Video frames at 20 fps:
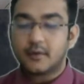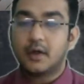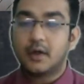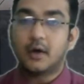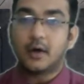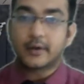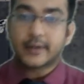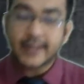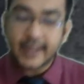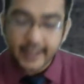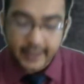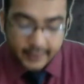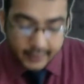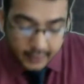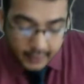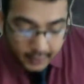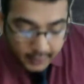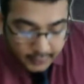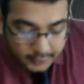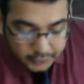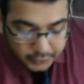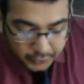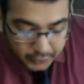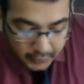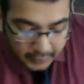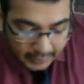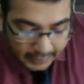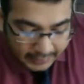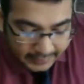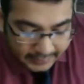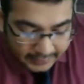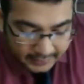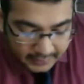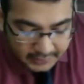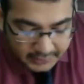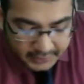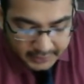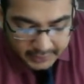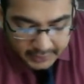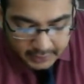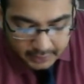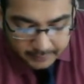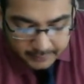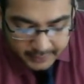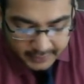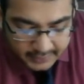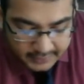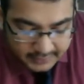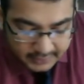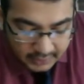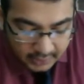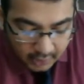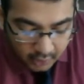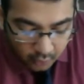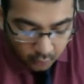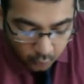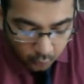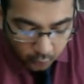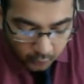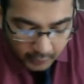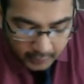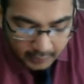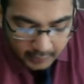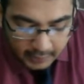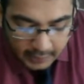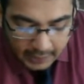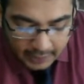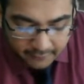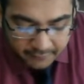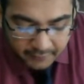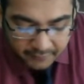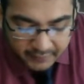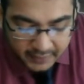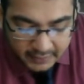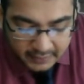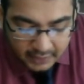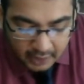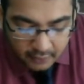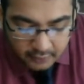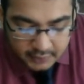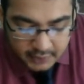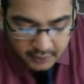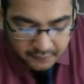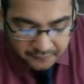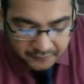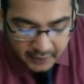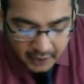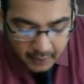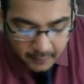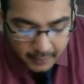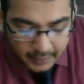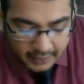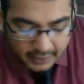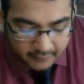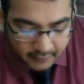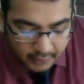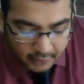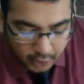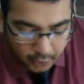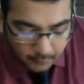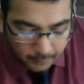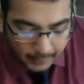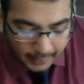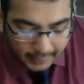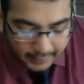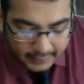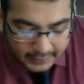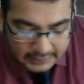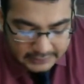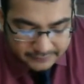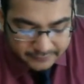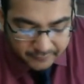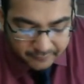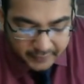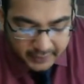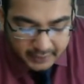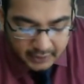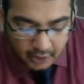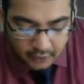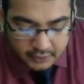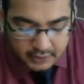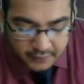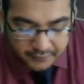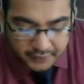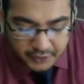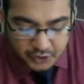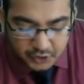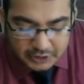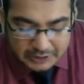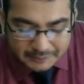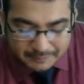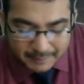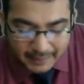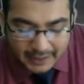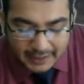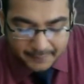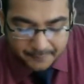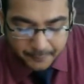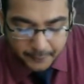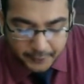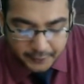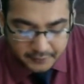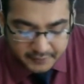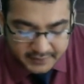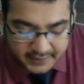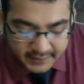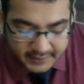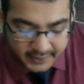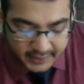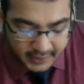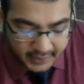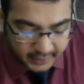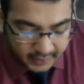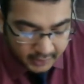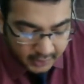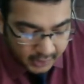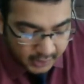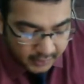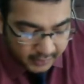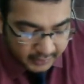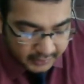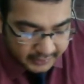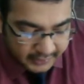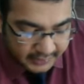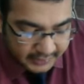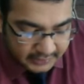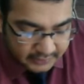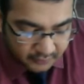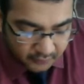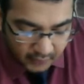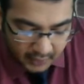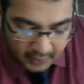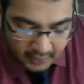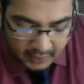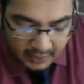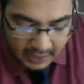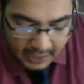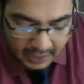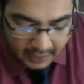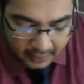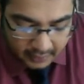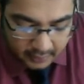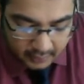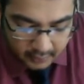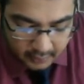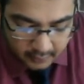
Okay, so your agriculture income is 1,50,000 fair market value minus 50,000 which you spent producing it. It is 1 lakh.